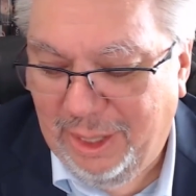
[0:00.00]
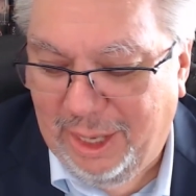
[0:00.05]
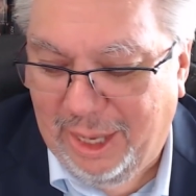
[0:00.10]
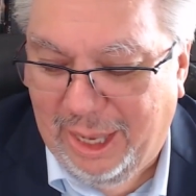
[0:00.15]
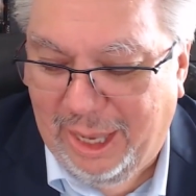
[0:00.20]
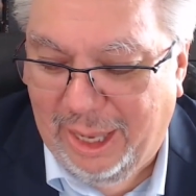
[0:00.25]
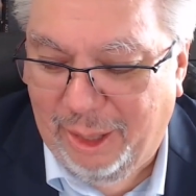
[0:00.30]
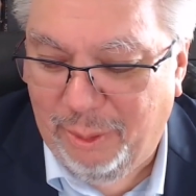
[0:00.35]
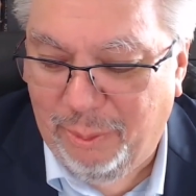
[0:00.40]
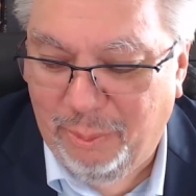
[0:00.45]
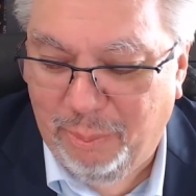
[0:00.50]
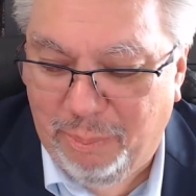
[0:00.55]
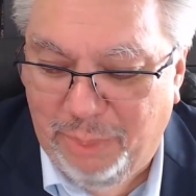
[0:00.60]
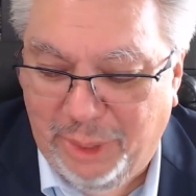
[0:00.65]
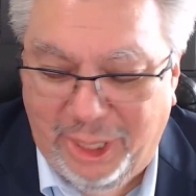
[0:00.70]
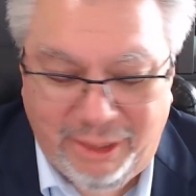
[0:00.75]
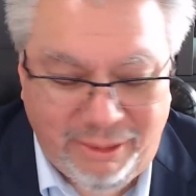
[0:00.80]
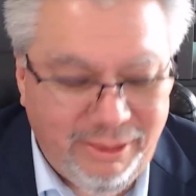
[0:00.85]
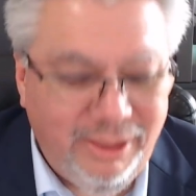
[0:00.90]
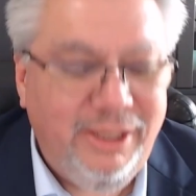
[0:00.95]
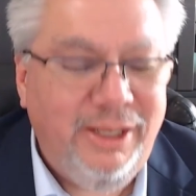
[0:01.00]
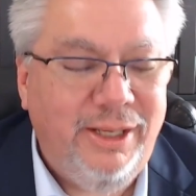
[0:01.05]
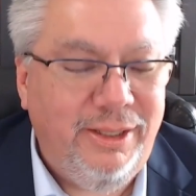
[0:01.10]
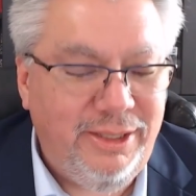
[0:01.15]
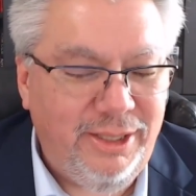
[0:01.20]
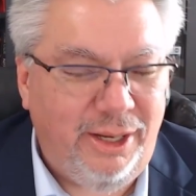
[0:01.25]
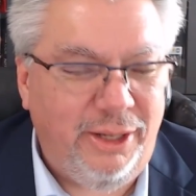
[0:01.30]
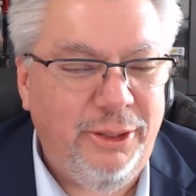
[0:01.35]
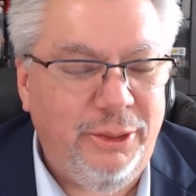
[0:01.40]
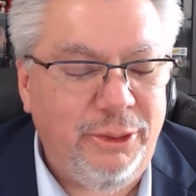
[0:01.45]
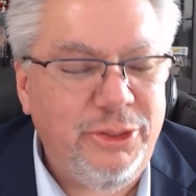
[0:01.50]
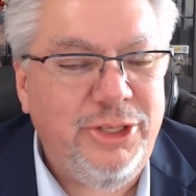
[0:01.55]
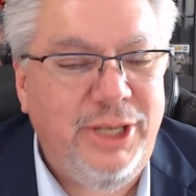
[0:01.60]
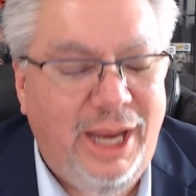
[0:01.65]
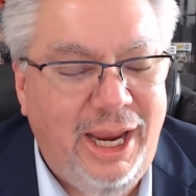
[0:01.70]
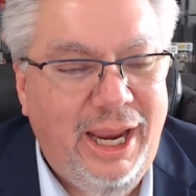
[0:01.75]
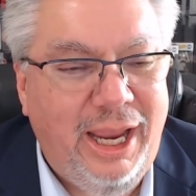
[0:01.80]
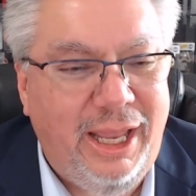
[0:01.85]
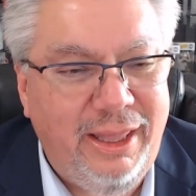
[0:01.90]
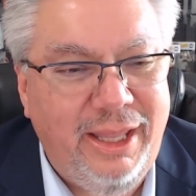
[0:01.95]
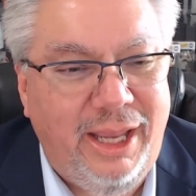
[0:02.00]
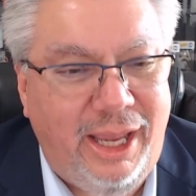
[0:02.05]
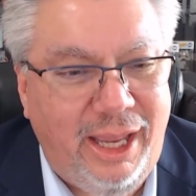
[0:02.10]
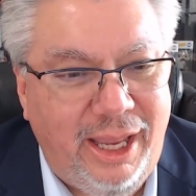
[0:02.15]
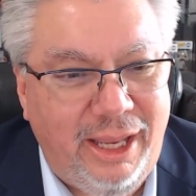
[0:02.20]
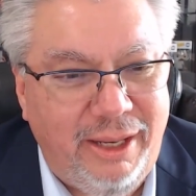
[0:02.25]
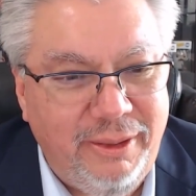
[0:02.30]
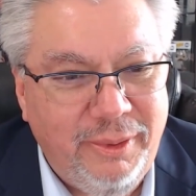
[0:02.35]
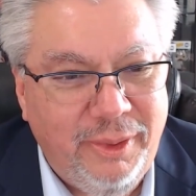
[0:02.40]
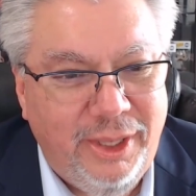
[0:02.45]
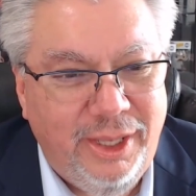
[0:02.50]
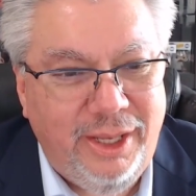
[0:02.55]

But to understand that,